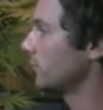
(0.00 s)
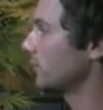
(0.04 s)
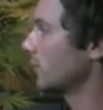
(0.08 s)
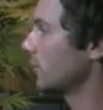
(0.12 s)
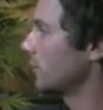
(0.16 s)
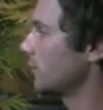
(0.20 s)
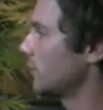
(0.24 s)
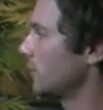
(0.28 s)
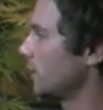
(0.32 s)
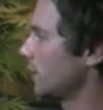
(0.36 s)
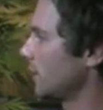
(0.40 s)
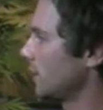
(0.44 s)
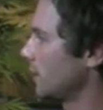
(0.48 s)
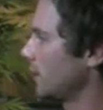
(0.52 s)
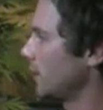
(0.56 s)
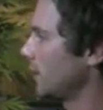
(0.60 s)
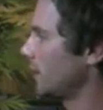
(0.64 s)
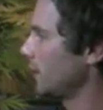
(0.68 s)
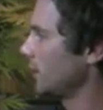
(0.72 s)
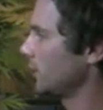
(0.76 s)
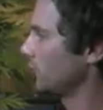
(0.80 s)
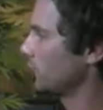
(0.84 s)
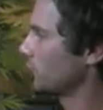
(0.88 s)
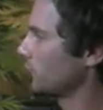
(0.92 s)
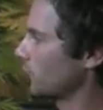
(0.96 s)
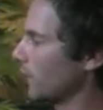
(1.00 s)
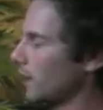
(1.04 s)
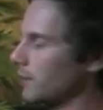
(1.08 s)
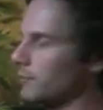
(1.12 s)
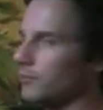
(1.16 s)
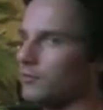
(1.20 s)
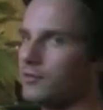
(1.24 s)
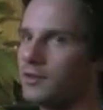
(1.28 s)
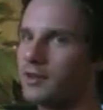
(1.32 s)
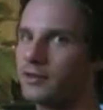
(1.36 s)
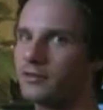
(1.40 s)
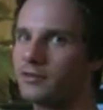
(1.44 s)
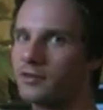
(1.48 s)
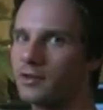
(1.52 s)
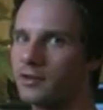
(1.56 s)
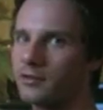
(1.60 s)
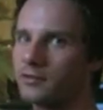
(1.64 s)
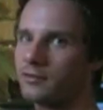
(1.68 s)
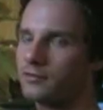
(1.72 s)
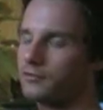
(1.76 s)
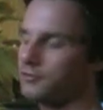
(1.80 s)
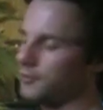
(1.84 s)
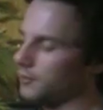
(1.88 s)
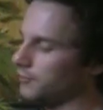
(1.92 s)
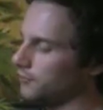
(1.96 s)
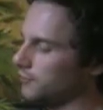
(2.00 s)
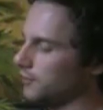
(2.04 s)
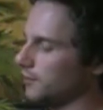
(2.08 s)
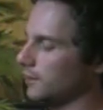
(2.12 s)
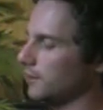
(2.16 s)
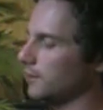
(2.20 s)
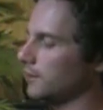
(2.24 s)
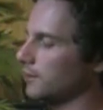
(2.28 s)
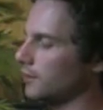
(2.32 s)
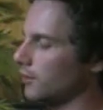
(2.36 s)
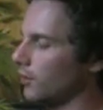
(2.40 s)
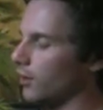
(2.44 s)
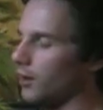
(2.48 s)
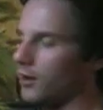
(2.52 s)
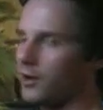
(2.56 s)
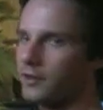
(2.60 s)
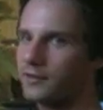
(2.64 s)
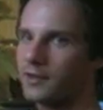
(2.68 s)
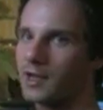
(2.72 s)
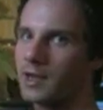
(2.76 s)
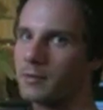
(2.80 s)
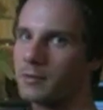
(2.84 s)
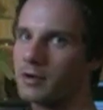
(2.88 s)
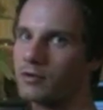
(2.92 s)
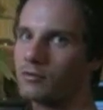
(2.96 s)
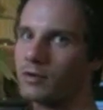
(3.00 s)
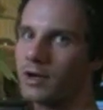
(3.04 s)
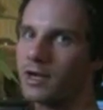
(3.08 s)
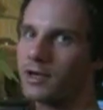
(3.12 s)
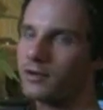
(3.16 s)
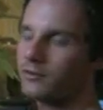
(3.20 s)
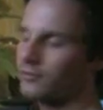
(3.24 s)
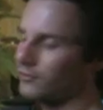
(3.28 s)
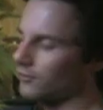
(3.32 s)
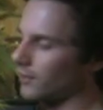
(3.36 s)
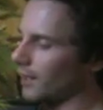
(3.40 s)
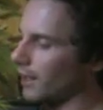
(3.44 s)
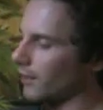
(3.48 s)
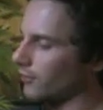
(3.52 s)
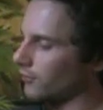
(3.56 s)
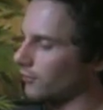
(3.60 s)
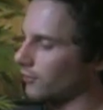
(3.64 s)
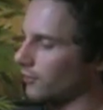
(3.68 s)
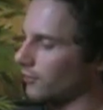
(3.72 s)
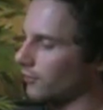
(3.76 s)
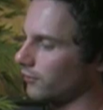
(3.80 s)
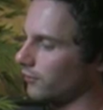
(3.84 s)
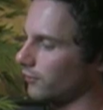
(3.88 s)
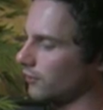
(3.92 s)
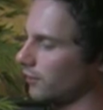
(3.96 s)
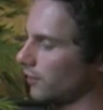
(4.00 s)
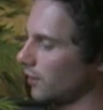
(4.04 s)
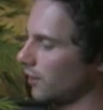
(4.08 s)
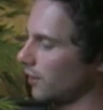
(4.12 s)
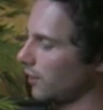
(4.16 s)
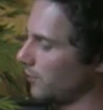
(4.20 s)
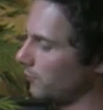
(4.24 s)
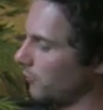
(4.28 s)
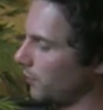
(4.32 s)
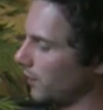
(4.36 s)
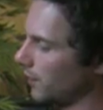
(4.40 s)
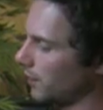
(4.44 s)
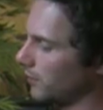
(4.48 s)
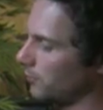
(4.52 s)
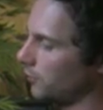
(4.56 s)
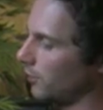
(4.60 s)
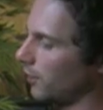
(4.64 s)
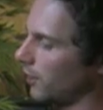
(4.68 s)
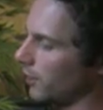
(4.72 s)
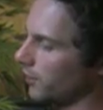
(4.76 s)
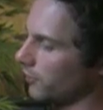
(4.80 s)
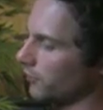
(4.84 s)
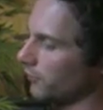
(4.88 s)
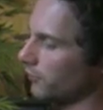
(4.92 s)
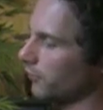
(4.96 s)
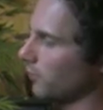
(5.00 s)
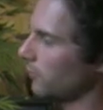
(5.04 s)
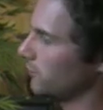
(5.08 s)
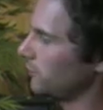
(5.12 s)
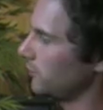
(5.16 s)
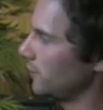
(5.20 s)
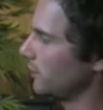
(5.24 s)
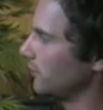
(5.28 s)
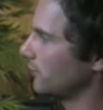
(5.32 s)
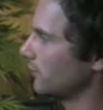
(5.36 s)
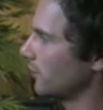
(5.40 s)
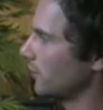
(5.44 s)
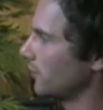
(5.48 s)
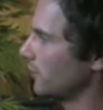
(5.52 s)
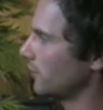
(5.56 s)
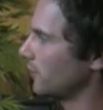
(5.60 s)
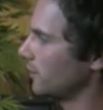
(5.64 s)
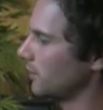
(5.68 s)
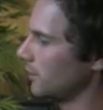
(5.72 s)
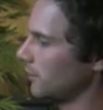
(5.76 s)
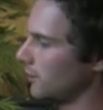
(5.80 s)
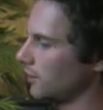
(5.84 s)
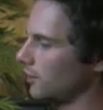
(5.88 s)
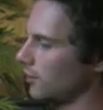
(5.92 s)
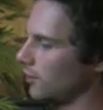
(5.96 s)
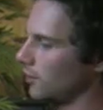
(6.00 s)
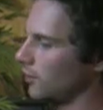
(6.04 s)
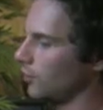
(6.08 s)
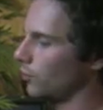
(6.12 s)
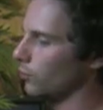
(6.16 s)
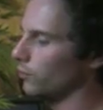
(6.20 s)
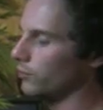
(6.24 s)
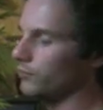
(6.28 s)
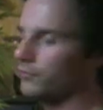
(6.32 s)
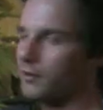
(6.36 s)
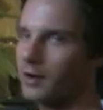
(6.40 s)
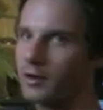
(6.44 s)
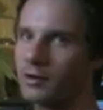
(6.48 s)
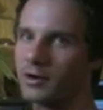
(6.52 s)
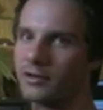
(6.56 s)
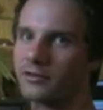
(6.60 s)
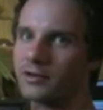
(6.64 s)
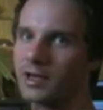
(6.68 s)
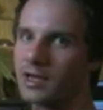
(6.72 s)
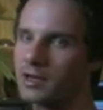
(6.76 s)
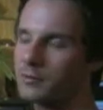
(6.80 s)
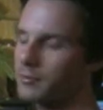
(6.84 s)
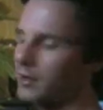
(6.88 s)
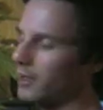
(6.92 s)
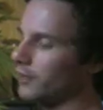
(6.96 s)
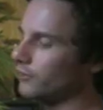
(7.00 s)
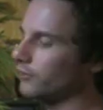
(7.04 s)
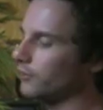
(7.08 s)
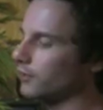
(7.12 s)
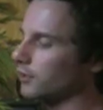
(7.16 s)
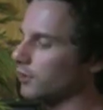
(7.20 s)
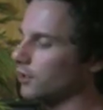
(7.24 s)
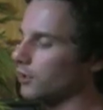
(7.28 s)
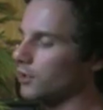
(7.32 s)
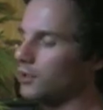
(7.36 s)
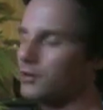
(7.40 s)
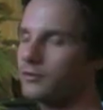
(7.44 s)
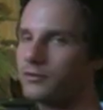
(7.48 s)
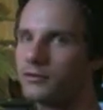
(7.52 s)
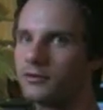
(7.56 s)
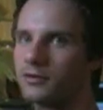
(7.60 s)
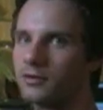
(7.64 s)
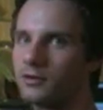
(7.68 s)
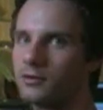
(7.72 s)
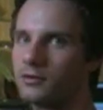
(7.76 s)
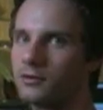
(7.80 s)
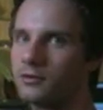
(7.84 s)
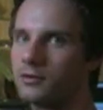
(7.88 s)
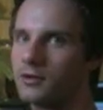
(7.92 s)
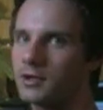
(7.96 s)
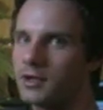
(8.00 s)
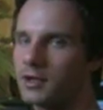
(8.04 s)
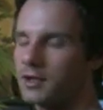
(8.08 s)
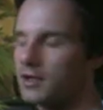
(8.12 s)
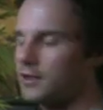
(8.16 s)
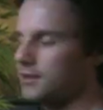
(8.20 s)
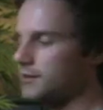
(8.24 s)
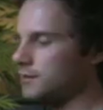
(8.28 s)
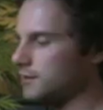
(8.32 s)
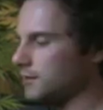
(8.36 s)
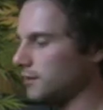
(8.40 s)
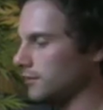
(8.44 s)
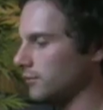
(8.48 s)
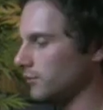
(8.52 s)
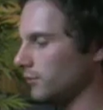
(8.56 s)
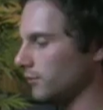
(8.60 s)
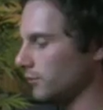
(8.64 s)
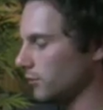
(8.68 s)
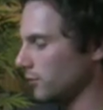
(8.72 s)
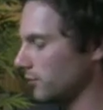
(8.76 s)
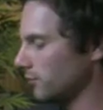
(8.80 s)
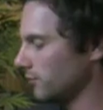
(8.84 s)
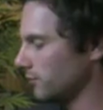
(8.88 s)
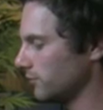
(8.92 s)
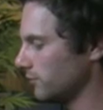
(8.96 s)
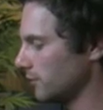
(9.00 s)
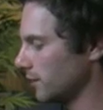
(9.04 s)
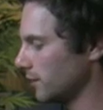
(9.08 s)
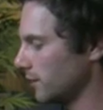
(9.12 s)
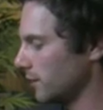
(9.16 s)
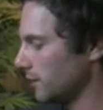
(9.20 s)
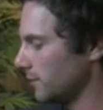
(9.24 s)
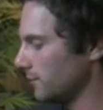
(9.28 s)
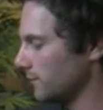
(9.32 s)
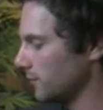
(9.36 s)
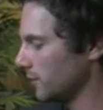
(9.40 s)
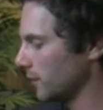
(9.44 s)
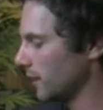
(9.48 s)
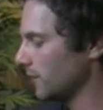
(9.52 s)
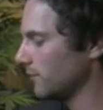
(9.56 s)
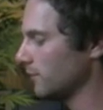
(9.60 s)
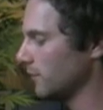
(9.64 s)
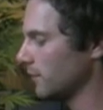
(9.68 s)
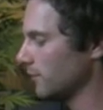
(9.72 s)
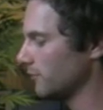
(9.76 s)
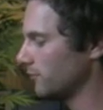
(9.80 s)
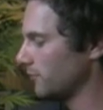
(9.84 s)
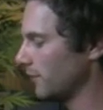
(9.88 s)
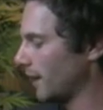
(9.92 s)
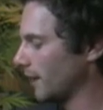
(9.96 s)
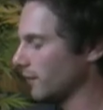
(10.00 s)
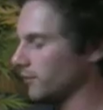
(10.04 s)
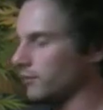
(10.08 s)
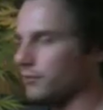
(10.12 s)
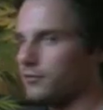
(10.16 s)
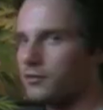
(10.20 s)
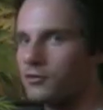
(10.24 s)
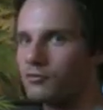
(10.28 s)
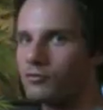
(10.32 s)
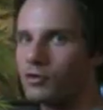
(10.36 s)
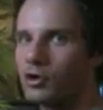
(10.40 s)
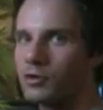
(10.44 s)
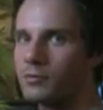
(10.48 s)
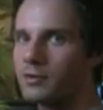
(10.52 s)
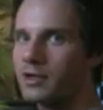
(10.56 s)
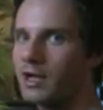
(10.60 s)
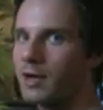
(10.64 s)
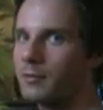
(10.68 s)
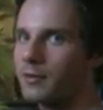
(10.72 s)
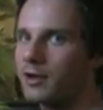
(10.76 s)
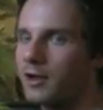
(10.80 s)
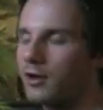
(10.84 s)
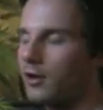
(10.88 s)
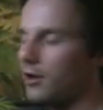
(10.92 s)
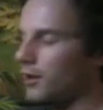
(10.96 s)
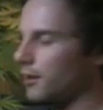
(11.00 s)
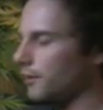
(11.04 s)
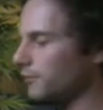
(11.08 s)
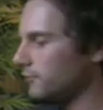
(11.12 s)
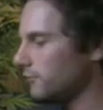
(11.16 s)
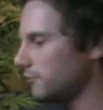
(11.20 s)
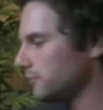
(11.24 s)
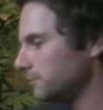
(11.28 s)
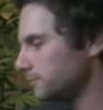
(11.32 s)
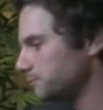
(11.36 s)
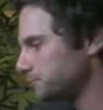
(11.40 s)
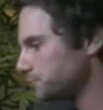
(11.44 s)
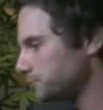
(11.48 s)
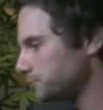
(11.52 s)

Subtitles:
So each frame of this, there's 50 high dynamic range textures being applied on top of each other, all with various animation curves to sort of give the effect of the room coming alive.